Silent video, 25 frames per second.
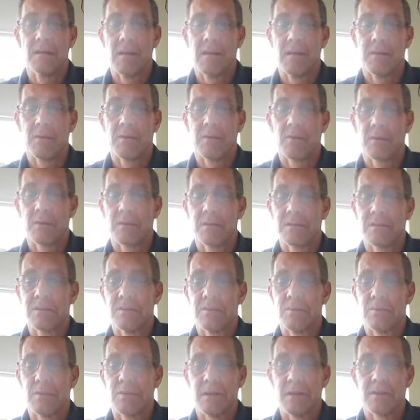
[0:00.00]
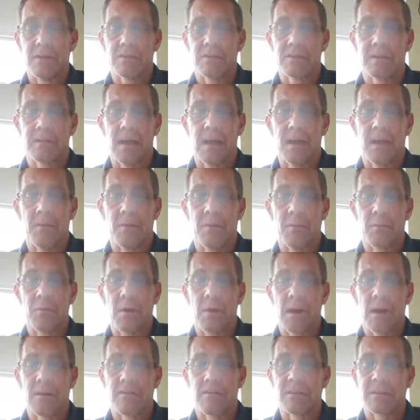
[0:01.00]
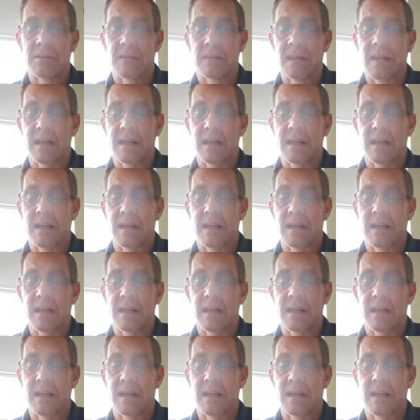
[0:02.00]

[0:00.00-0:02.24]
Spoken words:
in order to understand their progress